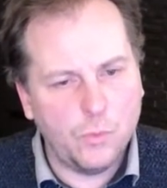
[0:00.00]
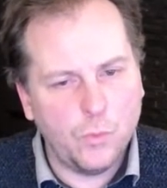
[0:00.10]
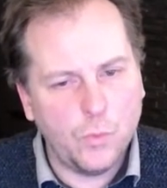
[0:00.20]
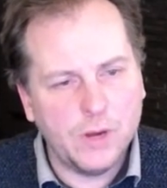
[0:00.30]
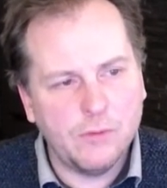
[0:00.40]

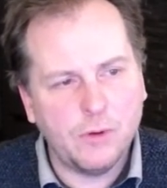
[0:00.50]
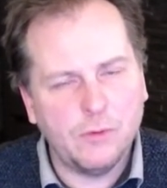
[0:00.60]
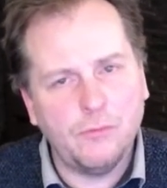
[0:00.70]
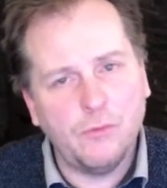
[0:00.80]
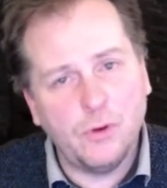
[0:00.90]
we were
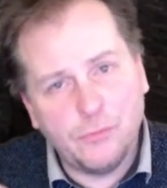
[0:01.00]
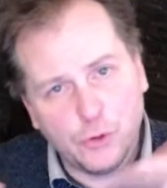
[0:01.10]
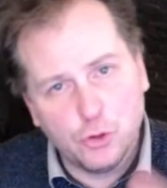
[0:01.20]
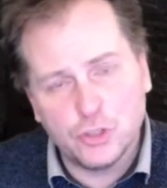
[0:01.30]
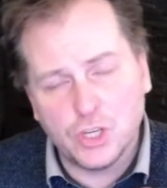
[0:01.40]

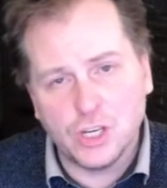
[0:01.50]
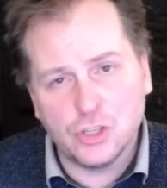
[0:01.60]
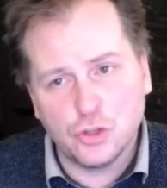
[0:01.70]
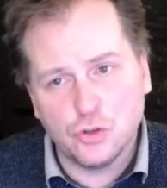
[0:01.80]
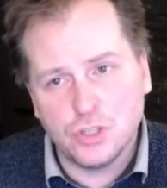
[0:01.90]
refusing
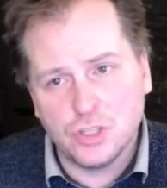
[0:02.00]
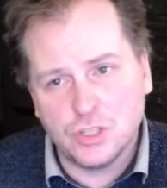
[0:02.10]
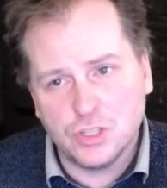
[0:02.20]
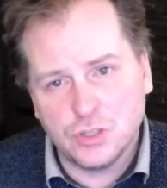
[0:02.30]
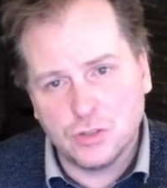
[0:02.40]
to
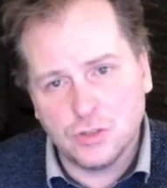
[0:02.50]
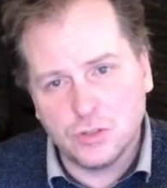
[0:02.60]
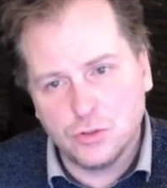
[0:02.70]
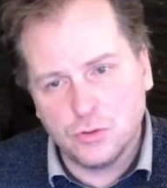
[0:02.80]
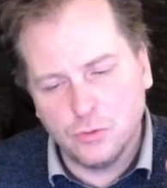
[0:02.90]

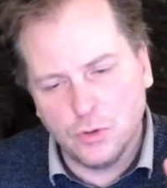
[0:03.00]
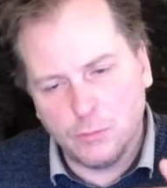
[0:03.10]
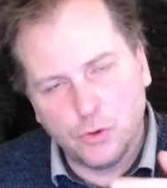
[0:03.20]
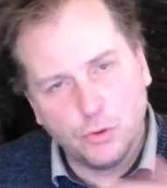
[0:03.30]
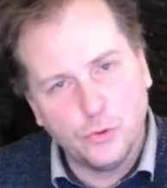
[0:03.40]

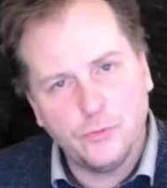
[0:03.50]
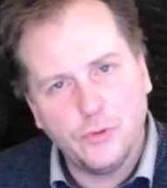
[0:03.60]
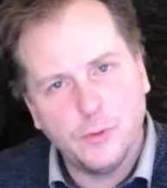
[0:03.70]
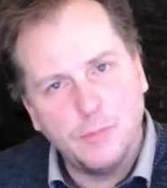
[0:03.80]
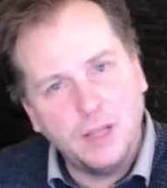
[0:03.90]
approve the
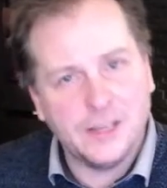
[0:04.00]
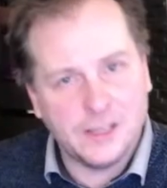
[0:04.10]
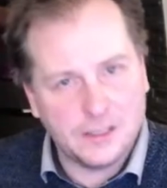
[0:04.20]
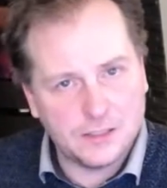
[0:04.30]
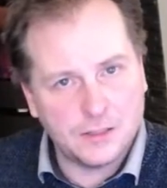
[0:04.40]

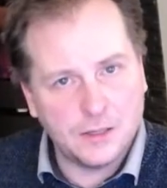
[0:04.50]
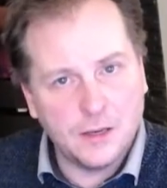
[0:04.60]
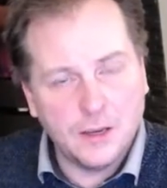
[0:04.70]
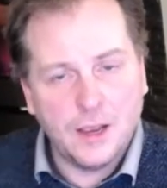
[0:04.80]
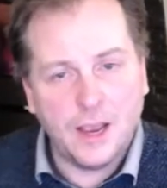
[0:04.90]
buildings,
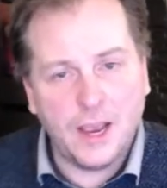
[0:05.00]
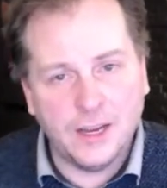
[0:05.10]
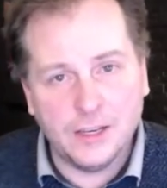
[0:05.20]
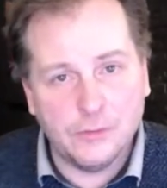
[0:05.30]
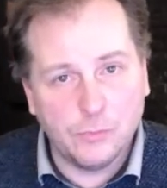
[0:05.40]

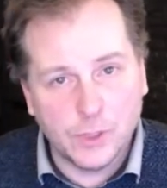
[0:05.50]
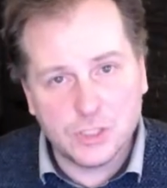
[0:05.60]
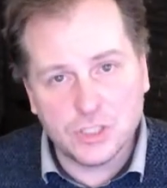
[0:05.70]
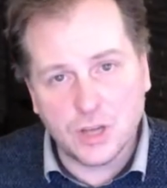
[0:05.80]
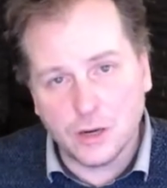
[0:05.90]
and if we
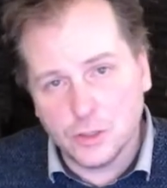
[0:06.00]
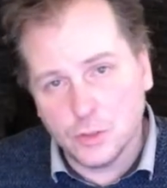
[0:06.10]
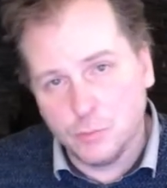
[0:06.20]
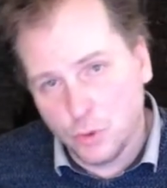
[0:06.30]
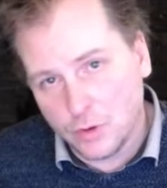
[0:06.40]
started
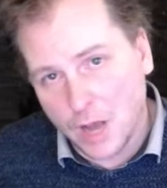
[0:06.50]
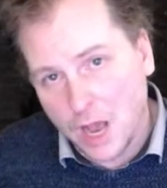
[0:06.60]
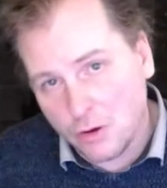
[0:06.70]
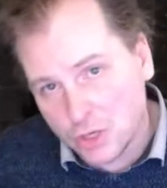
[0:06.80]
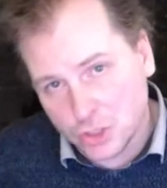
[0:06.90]
to put
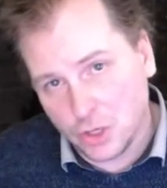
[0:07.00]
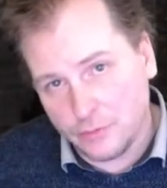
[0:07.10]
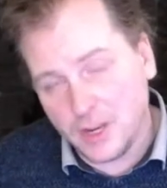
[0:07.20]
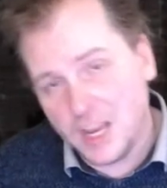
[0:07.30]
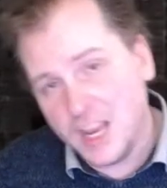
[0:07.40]
our
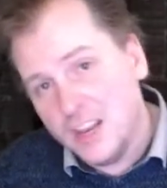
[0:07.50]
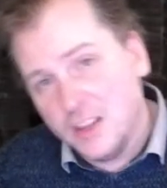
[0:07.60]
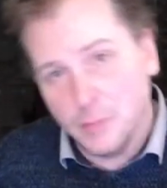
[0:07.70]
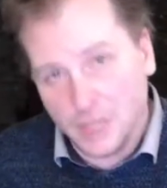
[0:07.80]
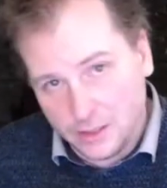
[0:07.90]
stuff in
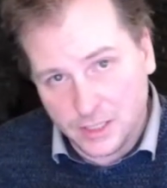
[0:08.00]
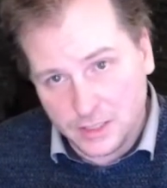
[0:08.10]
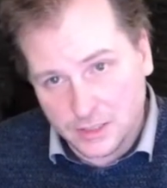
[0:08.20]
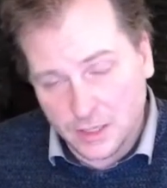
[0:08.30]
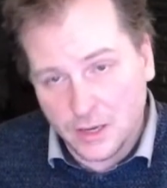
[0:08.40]
the
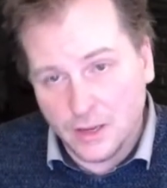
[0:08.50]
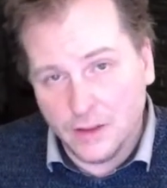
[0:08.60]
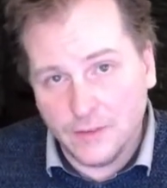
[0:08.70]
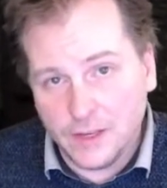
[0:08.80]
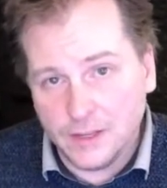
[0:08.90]
buildings,
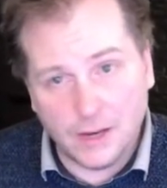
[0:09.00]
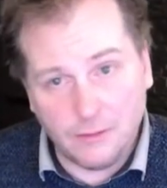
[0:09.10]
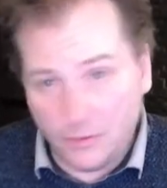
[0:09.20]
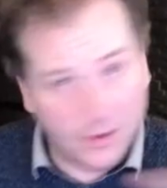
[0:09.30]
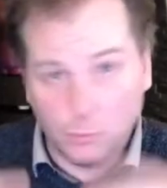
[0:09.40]
then
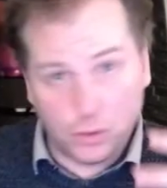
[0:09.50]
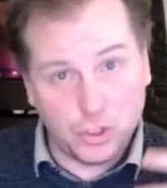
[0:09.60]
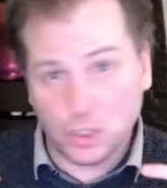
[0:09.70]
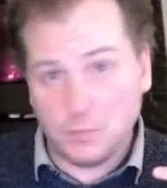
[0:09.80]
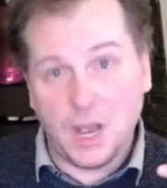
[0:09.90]
everything would
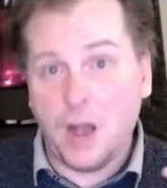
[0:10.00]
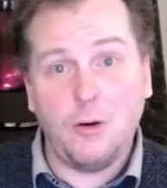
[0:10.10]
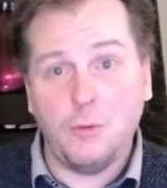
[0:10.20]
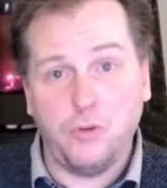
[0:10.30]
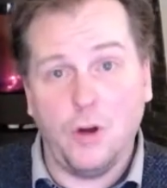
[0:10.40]
just be
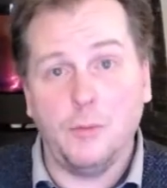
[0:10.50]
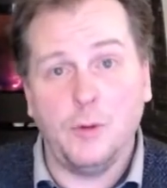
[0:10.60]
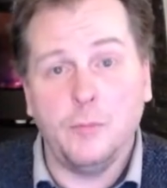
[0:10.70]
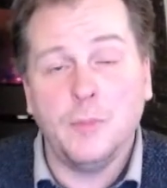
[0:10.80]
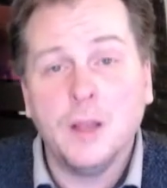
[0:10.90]
our
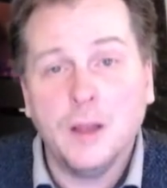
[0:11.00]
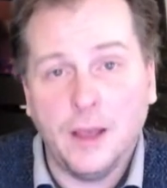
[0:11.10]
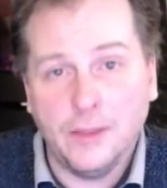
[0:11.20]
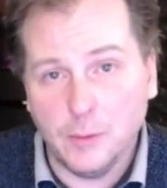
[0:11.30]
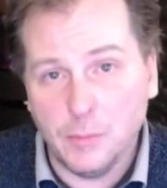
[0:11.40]
problem,
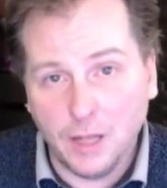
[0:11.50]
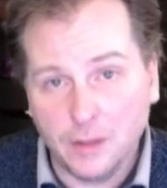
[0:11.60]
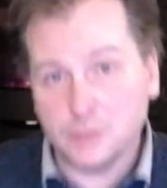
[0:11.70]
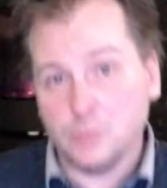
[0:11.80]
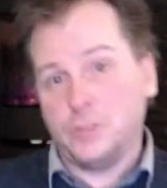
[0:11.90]
and the
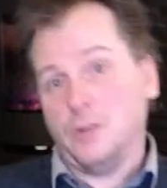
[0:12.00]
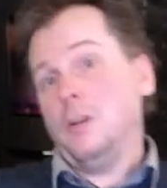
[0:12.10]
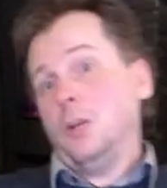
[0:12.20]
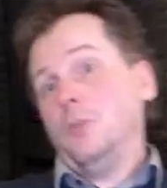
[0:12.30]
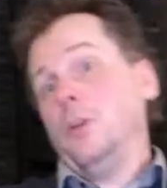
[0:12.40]
builders would say,
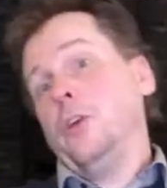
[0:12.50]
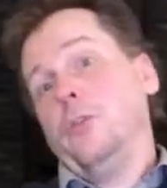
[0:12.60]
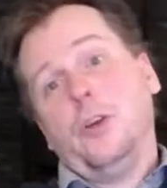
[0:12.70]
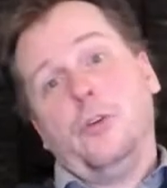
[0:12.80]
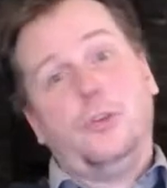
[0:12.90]
oh
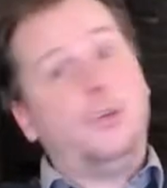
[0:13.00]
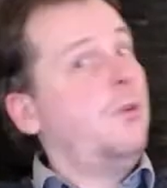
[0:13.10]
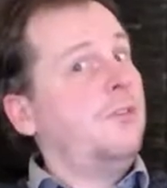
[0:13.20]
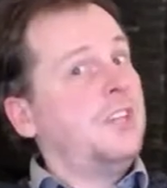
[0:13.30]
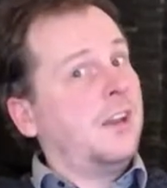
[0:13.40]
no, you
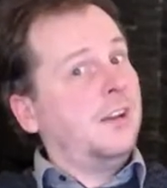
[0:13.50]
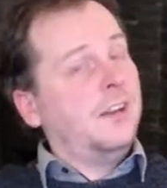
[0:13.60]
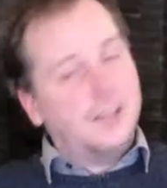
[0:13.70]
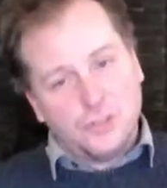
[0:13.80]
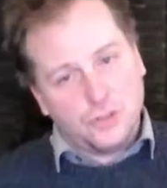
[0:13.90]
have taken
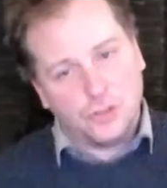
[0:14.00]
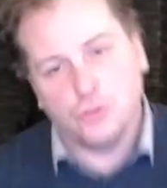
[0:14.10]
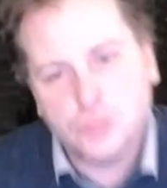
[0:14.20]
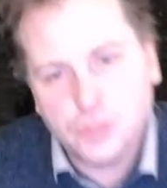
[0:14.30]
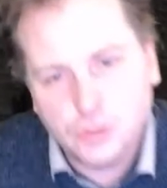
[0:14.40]
it into
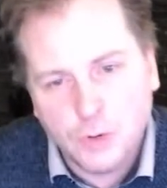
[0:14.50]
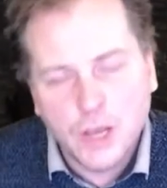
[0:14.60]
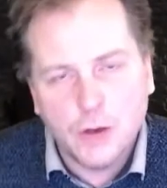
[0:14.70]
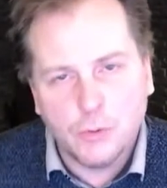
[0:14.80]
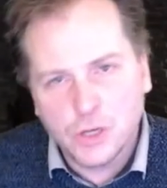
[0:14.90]
use. So
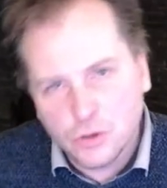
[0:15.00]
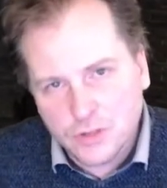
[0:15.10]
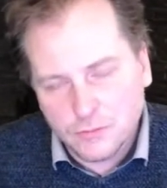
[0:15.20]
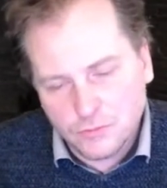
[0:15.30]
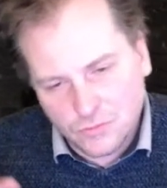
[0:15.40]
we couldn't